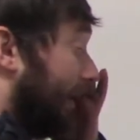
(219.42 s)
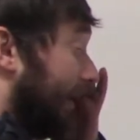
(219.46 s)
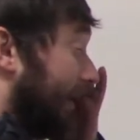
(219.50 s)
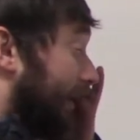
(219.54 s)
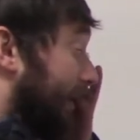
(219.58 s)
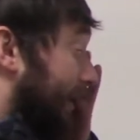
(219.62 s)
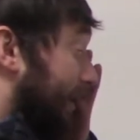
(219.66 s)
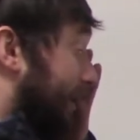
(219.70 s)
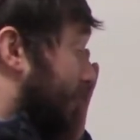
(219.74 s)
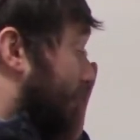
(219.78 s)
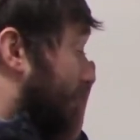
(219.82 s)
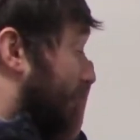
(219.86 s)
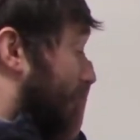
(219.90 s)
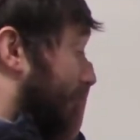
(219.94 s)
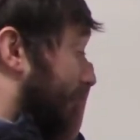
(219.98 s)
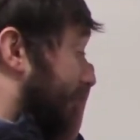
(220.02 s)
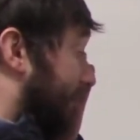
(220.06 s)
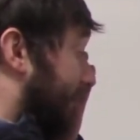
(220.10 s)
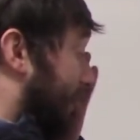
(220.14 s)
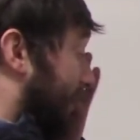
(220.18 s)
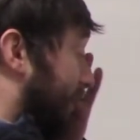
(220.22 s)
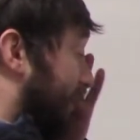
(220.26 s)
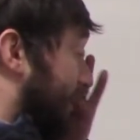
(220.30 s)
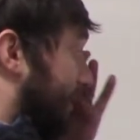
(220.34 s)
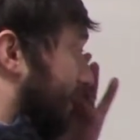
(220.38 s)
This is what we've
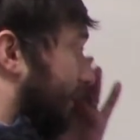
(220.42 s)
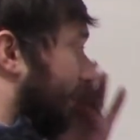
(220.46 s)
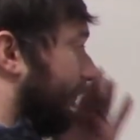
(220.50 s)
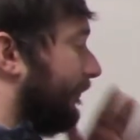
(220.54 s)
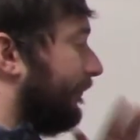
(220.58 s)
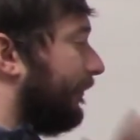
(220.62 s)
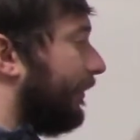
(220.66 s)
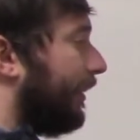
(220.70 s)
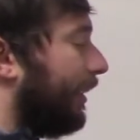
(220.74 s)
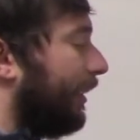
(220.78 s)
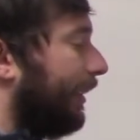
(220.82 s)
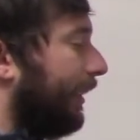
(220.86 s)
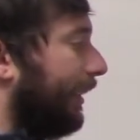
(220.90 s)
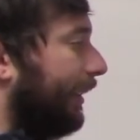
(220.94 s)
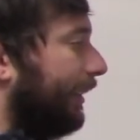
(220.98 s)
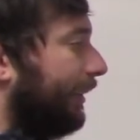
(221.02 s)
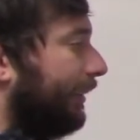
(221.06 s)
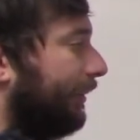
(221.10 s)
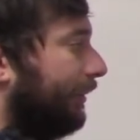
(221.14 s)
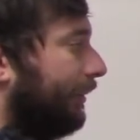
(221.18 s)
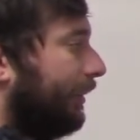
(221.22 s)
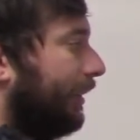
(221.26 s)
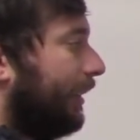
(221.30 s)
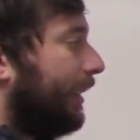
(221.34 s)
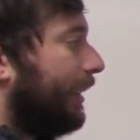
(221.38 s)
done so far
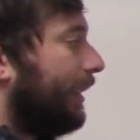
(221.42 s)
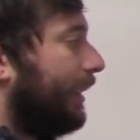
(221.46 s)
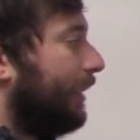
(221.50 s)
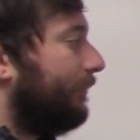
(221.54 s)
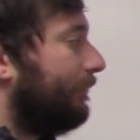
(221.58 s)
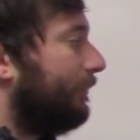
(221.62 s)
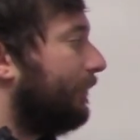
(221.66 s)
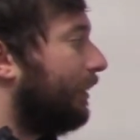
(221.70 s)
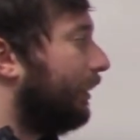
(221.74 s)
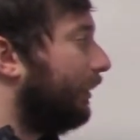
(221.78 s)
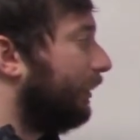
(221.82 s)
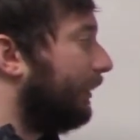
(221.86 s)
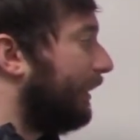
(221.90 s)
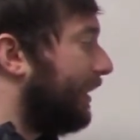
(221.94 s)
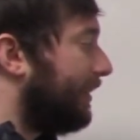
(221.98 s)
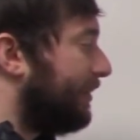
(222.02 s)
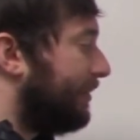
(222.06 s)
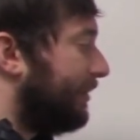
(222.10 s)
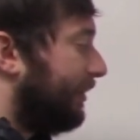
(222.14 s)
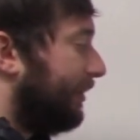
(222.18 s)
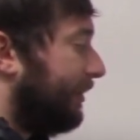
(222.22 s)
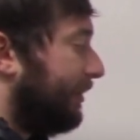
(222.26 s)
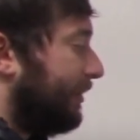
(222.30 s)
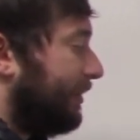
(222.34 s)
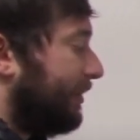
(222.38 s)
in our
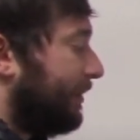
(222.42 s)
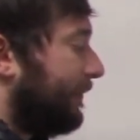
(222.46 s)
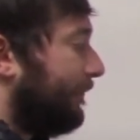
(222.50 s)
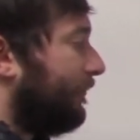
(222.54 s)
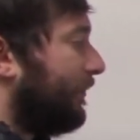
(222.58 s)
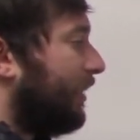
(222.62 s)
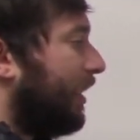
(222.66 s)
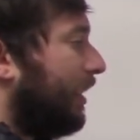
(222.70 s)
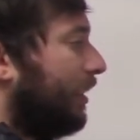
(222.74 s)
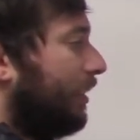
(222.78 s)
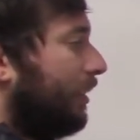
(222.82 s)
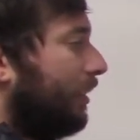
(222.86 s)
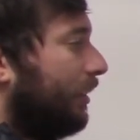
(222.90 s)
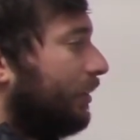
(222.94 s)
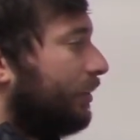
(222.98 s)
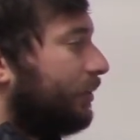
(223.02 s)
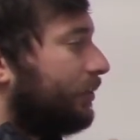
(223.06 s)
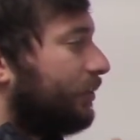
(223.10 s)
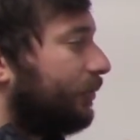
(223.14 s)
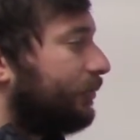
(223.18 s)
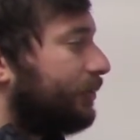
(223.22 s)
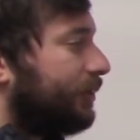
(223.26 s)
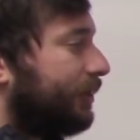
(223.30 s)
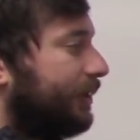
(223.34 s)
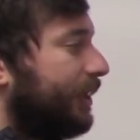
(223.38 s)
lessons.
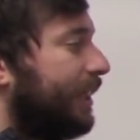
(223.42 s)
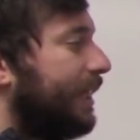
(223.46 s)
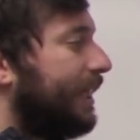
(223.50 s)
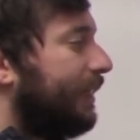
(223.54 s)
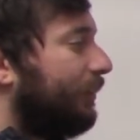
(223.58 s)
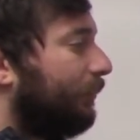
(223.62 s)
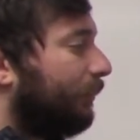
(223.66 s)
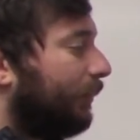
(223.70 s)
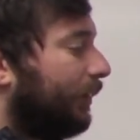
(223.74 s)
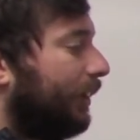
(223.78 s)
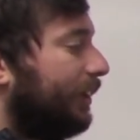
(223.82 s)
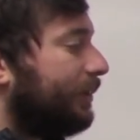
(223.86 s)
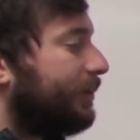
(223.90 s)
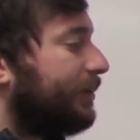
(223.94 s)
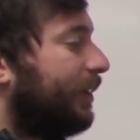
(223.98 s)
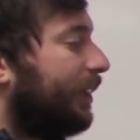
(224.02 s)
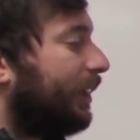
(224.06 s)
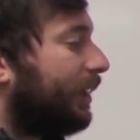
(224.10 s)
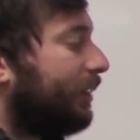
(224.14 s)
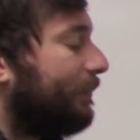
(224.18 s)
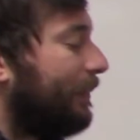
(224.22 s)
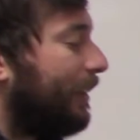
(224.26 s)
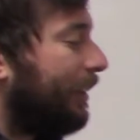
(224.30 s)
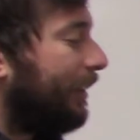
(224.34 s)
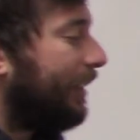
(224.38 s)
So today we're going to talk
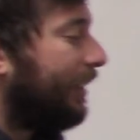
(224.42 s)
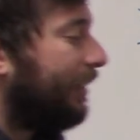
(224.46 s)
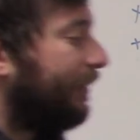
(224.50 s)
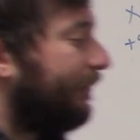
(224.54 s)
about how to